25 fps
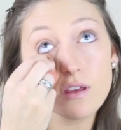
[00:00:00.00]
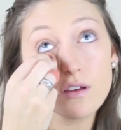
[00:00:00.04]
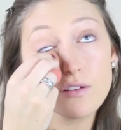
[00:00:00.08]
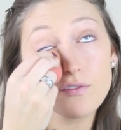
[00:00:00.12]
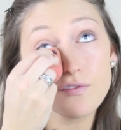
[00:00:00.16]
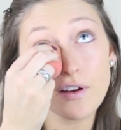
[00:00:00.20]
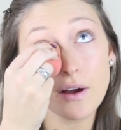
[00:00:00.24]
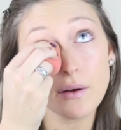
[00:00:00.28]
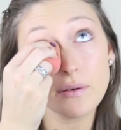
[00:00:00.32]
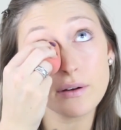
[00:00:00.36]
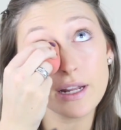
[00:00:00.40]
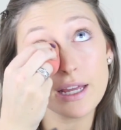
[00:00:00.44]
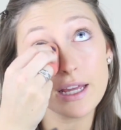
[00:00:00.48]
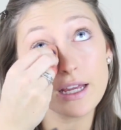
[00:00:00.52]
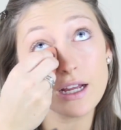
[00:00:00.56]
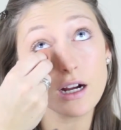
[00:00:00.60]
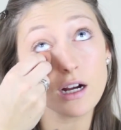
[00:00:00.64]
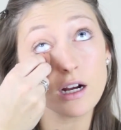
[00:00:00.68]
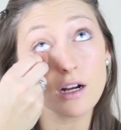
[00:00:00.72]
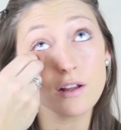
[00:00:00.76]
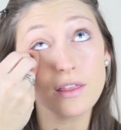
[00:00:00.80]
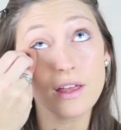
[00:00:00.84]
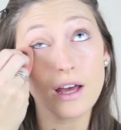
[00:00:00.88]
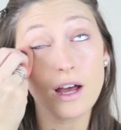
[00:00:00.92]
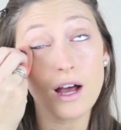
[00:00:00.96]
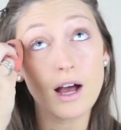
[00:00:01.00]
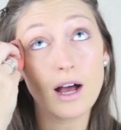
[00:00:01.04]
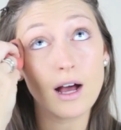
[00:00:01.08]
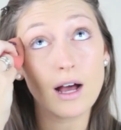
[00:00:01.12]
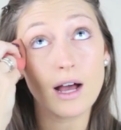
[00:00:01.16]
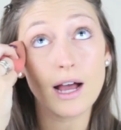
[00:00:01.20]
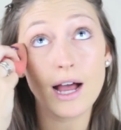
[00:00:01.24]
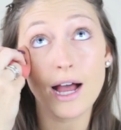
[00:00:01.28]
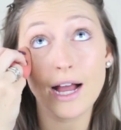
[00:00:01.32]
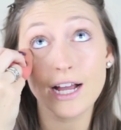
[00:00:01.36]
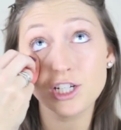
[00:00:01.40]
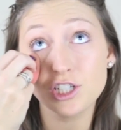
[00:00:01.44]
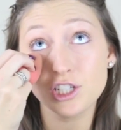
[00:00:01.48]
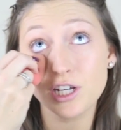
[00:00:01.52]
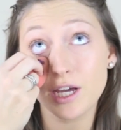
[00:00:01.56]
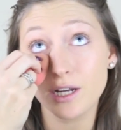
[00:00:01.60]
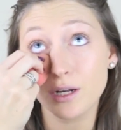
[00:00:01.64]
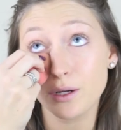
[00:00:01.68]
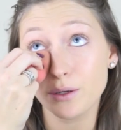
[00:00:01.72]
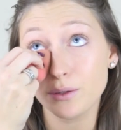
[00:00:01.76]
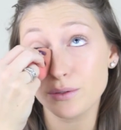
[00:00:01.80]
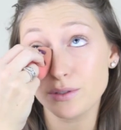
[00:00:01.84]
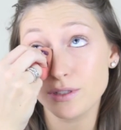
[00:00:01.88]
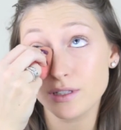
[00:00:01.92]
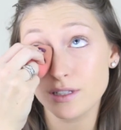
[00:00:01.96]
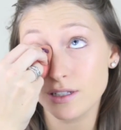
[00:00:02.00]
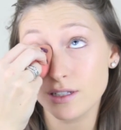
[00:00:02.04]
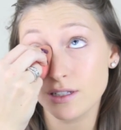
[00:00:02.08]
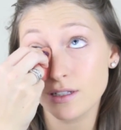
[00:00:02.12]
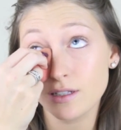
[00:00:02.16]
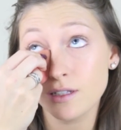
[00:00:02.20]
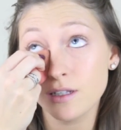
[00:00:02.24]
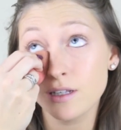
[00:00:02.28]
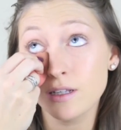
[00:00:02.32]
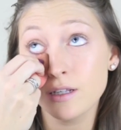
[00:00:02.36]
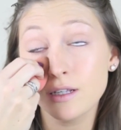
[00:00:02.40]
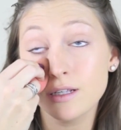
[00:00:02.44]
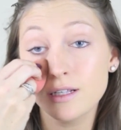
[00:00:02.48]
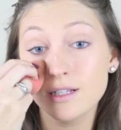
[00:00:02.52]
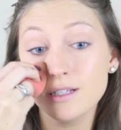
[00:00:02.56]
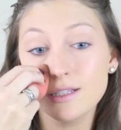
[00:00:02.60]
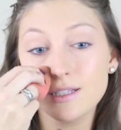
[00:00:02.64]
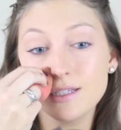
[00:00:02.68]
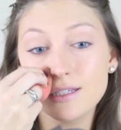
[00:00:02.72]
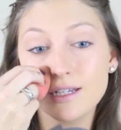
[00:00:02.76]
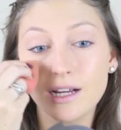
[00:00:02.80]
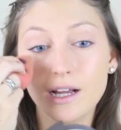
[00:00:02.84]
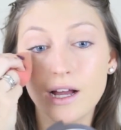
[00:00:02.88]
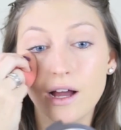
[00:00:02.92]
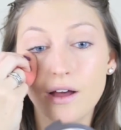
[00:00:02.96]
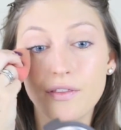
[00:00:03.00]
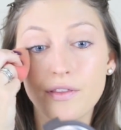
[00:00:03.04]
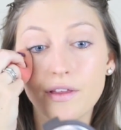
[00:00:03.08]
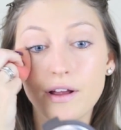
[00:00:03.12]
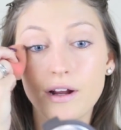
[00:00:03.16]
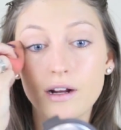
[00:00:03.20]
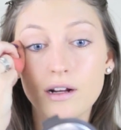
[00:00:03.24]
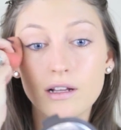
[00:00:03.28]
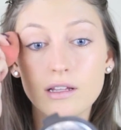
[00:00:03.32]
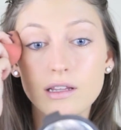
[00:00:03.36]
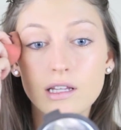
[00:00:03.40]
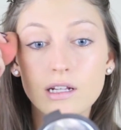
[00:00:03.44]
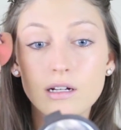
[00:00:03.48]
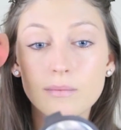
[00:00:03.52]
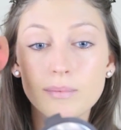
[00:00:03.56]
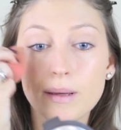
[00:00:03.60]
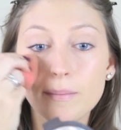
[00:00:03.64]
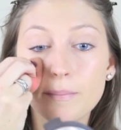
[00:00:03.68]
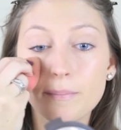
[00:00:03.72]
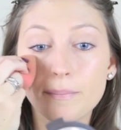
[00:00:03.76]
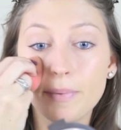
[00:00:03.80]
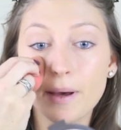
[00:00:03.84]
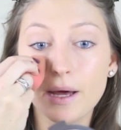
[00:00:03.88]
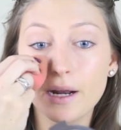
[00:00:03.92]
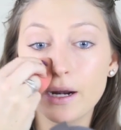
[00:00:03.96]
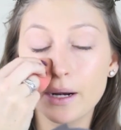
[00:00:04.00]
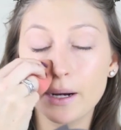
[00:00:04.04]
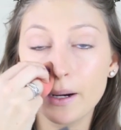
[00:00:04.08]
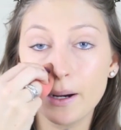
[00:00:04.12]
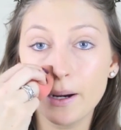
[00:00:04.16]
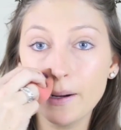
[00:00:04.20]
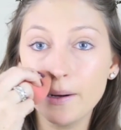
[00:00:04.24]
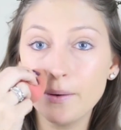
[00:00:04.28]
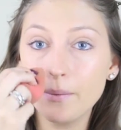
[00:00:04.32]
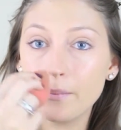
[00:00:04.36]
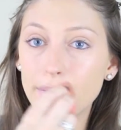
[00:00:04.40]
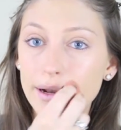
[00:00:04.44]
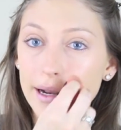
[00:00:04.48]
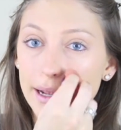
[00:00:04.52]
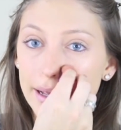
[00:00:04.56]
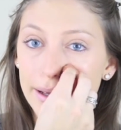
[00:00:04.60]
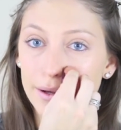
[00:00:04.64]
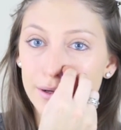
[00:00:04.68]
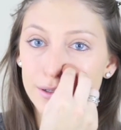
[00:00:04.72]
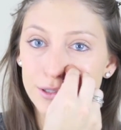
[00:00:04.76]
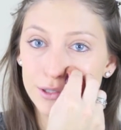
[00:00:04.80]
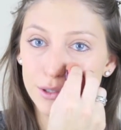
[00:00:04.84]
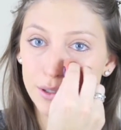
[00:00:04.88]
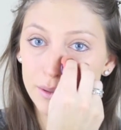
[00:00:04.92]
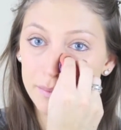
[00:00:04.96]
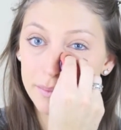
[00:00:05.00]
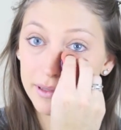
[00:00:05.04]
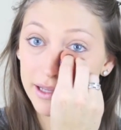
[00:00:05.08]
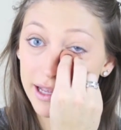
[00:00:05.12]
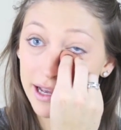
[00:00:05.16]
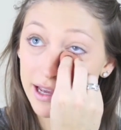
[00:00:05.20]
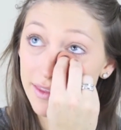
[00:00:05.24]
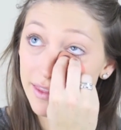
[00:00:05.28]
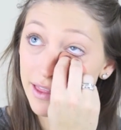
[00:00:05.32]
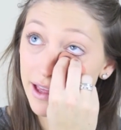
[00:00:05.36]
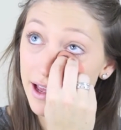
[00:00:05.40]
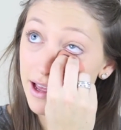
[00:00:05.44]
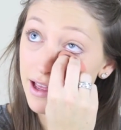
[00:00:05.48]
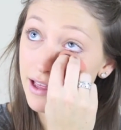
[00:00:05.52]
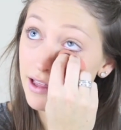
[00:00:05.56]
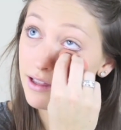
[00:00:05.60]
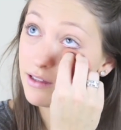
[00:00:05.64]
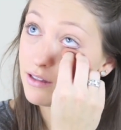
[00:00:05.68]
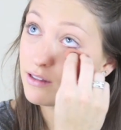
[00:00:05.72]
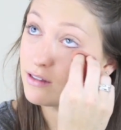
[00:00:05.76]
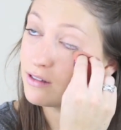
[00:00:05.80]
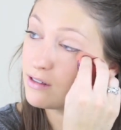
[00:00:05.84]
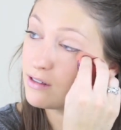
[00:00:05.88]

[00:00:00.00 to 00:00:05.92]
foundation or the eyeshadows stick on there a little bit better when I go to apply that.